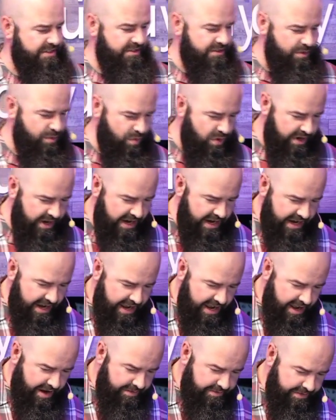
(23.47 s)
is the one I
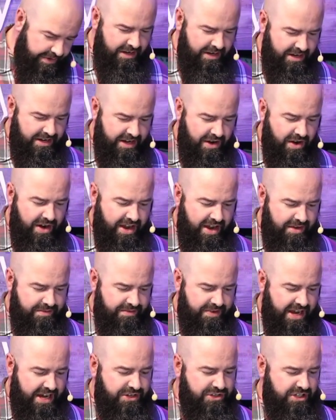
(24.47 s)
have. Now I
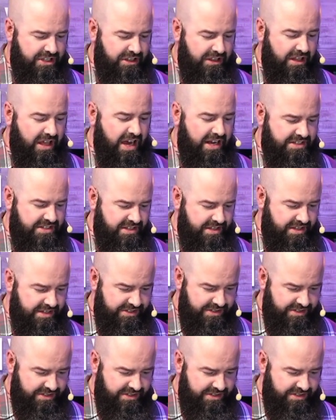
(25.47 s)
have actually lots of these